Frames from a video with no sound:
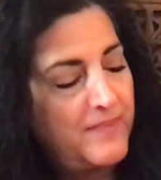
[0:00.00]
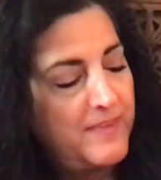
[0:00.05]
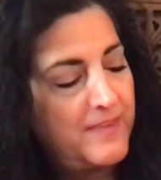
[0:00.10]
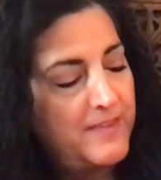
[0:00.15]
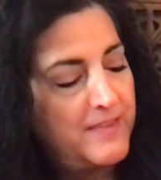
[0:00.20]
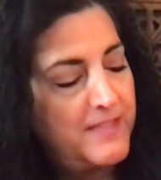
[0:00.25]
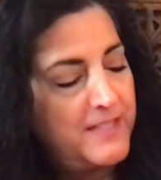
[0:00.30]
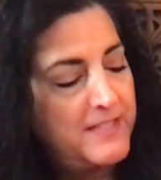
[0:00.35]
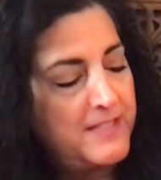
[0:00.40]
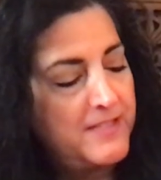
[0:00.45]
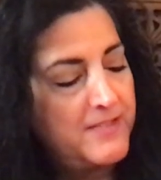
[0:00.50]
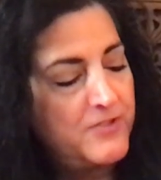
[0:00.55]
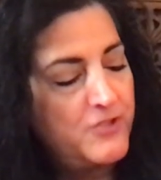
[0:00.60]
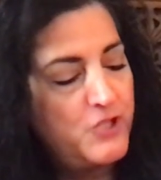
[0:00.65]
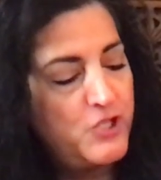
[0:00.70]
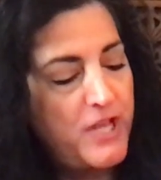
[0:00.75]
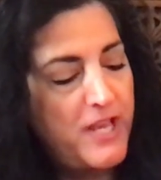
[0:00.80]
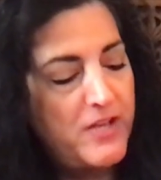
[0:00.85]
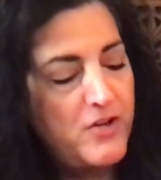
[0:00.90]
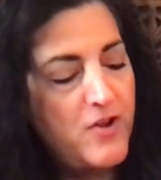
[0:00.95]
This is
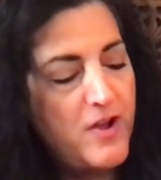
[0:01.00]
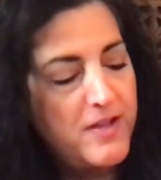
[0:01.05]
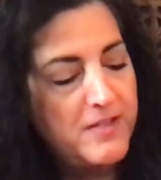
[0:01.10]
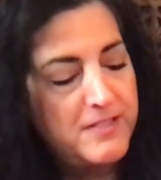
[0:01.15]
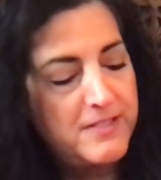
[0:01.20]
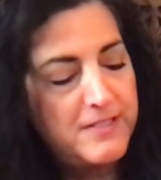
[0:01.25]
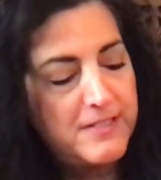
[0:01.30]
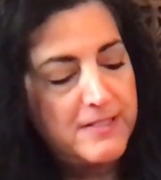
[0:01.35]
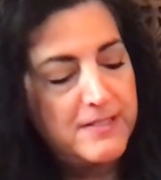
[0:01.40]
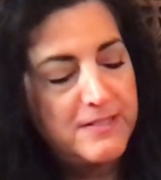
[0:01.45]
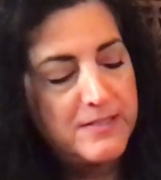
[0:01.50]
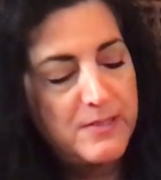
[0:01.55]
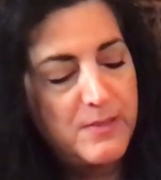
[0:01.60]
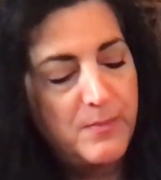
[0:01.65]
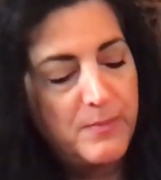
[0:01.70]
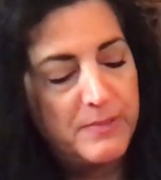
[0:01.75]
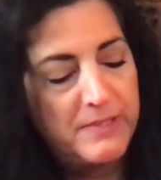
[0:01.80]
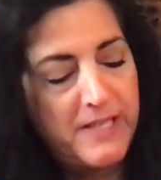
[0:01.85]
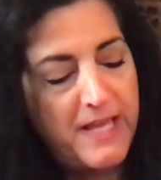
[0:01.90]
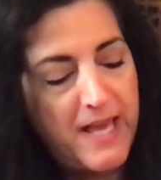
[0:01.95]
Jane Austen's
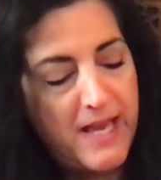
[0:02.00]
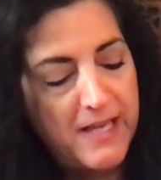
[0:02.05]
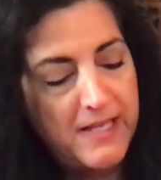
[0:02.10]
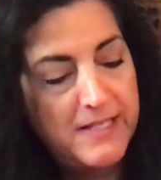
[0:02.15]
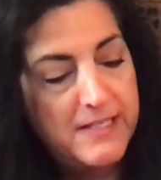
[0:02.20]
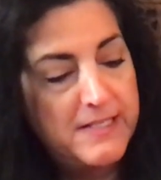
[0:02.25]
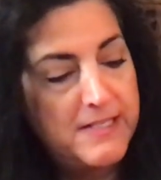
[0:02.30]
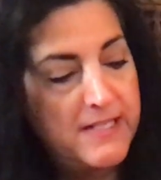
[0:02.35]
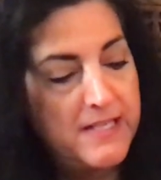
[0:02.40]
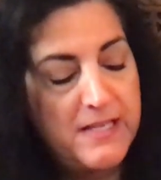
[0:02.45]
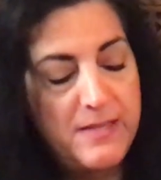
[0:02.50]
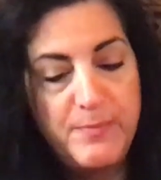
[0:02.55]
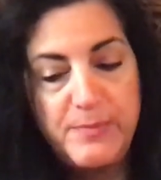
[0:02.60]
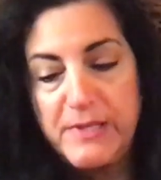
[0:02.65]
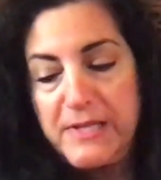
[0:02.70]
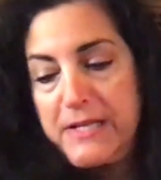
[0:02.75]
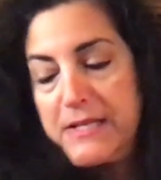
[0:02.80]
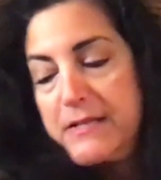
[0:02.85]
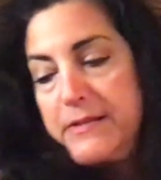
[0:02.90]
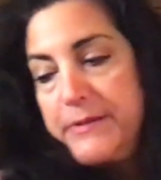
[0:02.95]
Black Tea
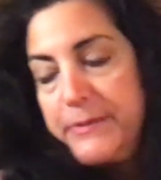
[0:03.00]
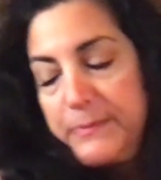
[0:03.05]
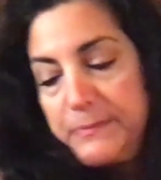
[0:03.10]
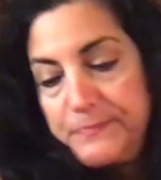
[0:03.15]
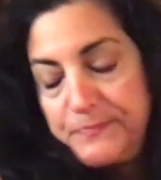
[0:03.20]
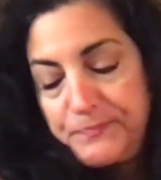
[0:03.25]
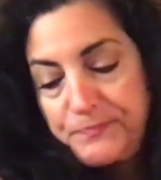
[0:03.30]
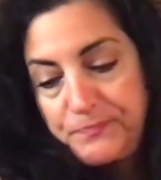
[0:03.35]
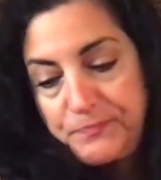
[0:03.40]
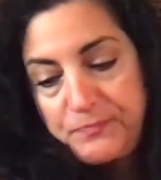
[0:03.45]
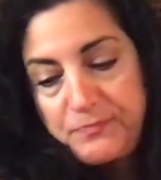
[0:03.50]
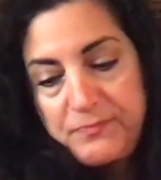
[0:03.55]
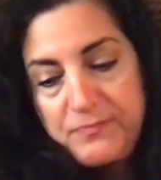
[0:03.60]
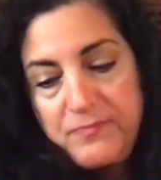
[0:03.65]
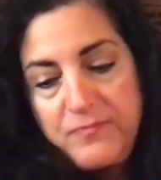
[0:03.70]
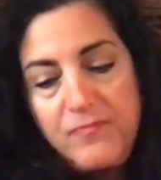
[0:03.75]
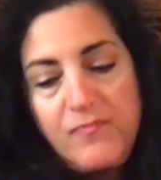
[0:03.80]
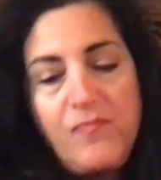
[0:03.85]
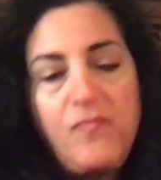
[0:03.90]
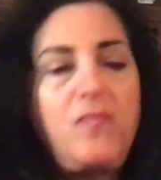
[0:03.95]
Blend,
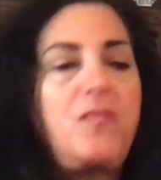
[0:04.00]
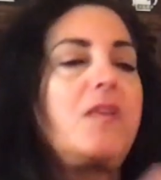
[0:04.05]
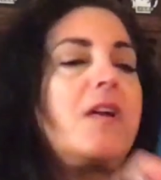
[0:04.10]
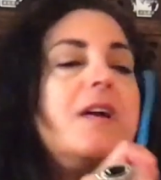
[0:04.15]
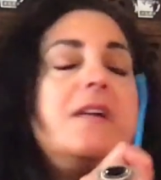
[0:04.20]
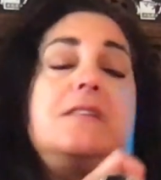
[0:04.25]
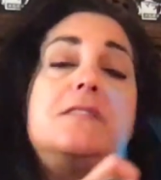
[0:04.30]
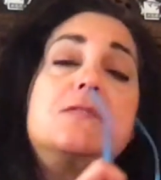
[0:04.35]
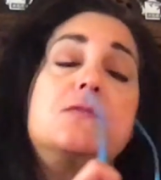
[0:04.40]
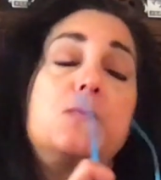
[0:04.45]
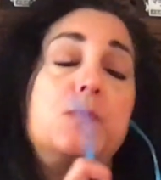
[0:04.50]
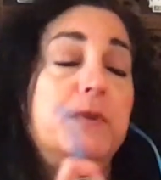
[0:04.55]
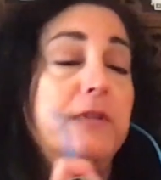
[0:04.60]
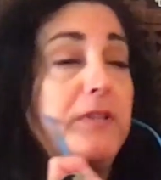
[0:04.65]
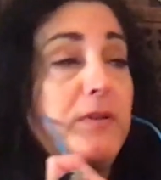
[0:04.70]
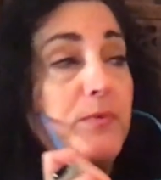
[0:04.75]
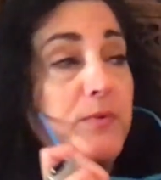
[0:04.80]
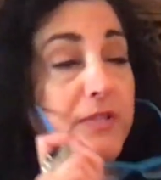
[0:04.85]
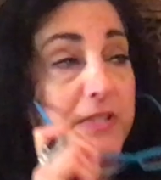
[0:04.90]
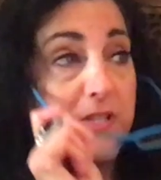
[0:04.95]
and it's
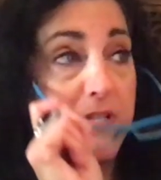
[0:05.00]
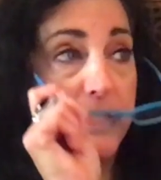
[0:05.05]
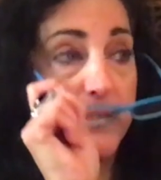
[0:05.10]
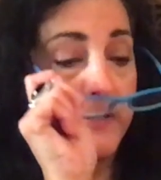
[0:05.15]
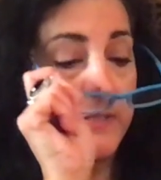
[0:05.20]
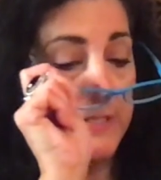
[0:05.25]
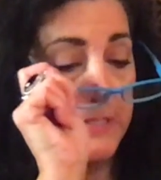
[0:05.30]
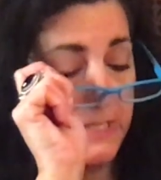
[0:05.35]
really, really good.